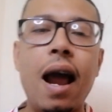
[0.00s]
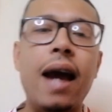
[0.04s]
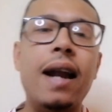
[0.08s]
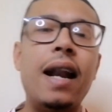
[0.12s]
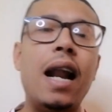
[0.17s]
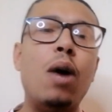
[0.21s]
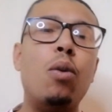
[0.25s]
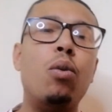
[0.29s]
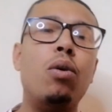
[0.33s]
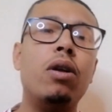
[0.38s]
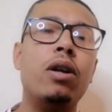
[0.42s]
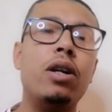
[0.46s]

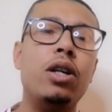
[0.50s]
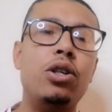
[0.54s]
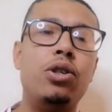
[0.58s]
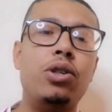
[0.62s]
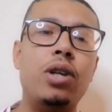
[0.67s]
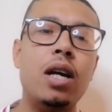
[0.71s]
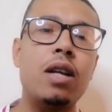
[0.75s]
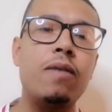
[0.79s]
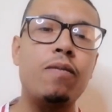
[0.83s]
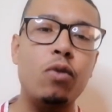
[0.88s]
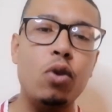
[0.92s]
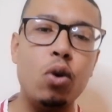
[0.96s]
and I will
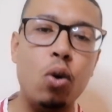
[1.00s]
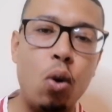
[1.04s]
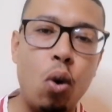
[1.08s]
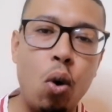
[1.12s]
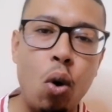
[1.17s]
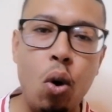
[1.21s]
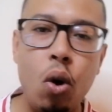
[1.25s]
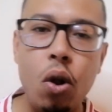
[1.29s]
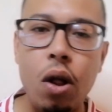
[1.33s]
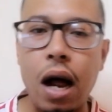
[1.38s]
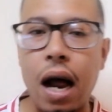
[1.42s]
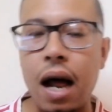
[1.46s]
reject
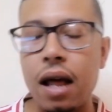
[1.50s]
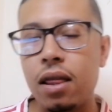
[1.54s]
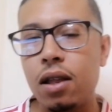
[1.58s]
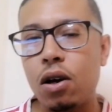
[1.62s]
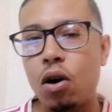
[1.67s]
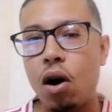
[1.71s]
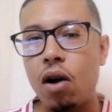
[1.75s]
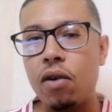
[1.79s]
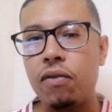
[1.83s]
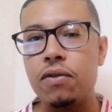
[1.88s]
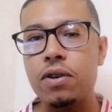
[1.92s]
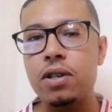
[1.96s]
all
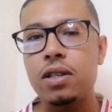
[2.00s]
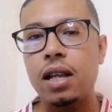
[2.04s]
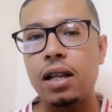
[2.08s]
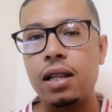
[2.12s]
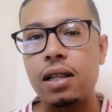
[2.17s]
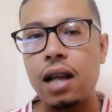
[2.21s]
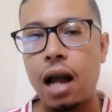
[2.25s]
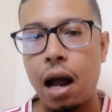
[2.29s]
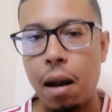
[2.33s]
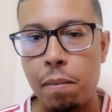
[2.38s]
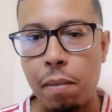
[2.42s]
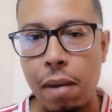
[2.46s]
other offers
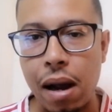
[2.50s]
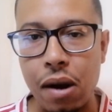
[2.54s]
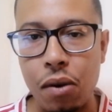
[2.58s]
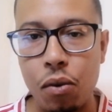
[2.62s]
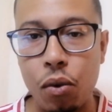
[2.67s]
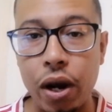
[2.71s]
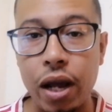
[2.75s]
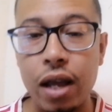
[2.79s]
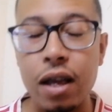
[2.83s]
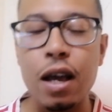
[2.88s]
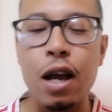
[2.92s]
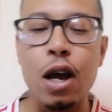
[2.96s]
that come
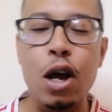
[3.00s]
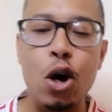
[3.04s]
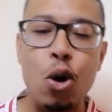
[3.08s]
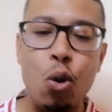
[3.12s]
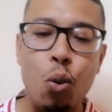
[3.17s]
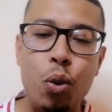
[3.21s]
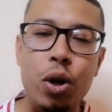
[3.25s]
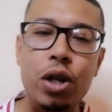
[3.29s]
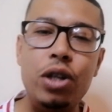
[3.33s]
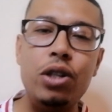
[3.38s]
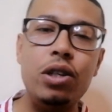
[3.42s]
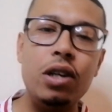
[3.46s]
my way,
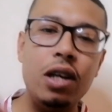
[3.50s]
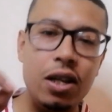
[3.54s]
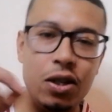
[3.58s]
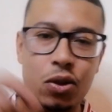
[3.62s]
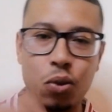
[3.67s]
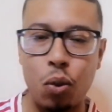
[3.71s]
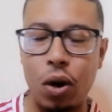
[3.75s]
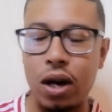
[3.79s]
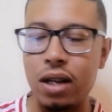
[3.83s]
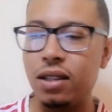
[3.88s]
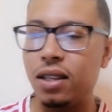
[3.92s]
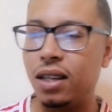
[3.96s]
which
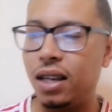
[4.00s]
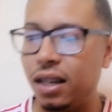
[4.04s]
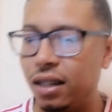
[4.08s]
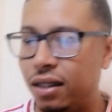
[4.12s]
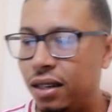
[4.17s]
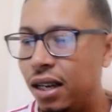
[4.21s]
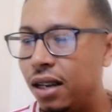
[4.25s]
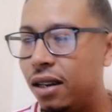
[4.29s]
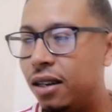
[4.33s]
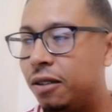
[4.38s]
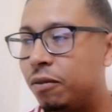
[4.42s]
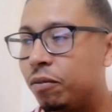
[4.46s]
is what he
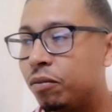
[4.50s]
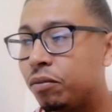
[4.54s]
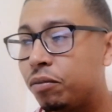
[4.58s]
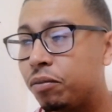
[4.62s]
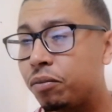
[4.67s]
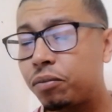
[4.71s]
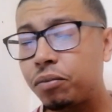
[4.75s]
did.